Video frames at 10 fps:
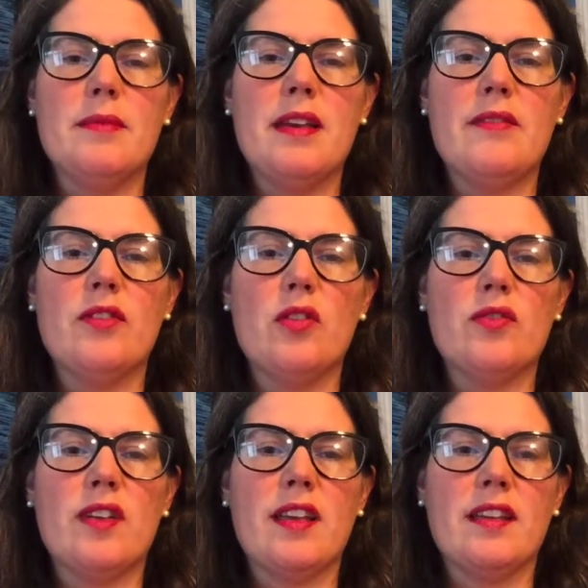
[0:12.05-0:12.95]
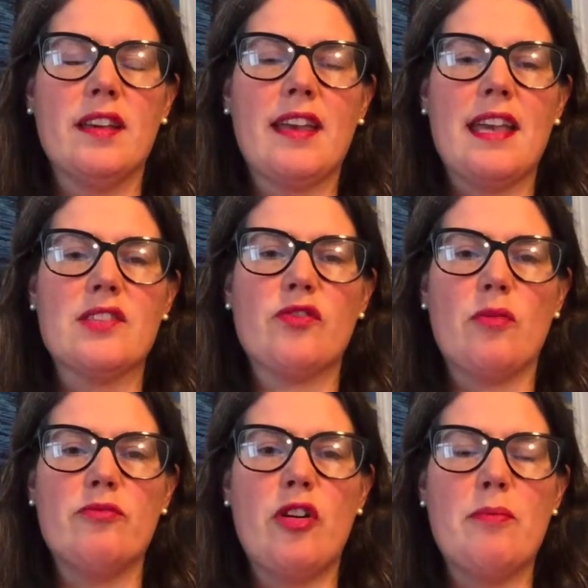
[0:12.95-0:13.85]
involving a case
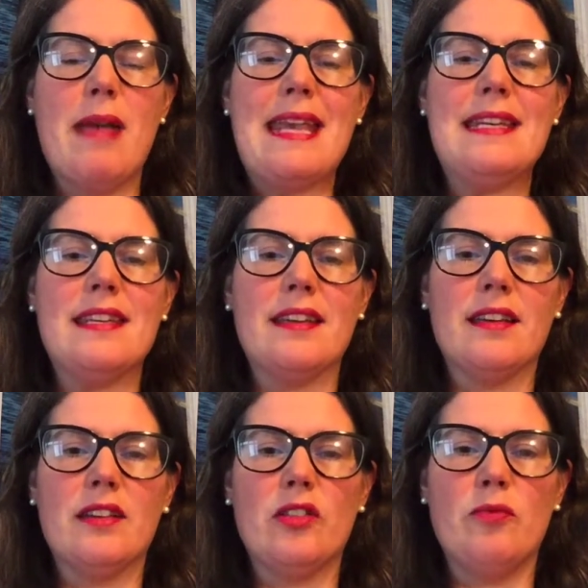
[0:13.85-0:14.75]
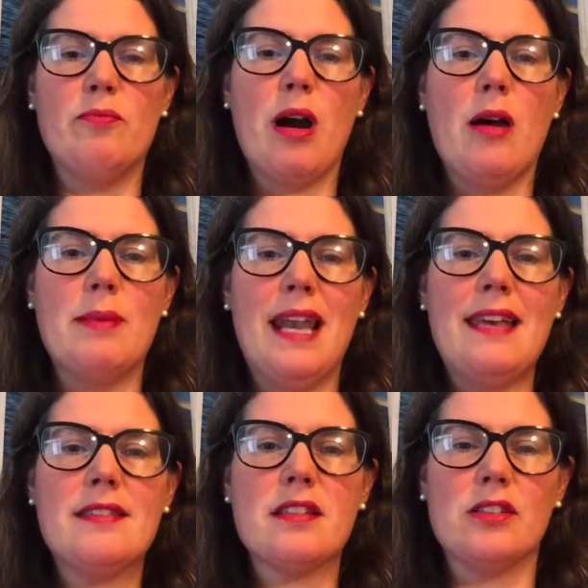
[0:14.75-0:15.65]
from Romania of
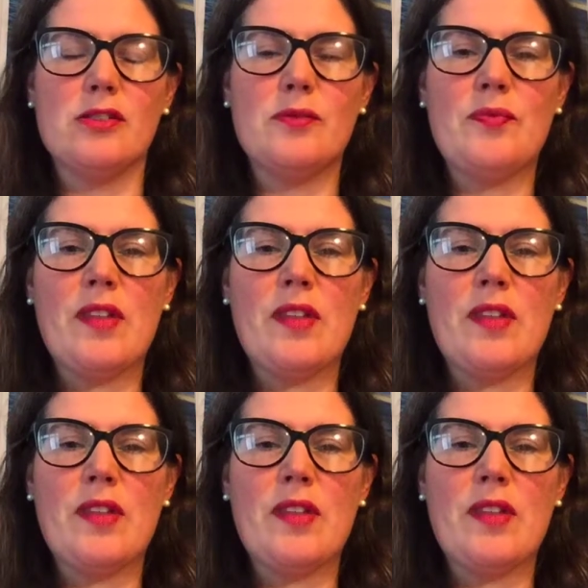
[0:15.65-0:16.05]
Barbulescu.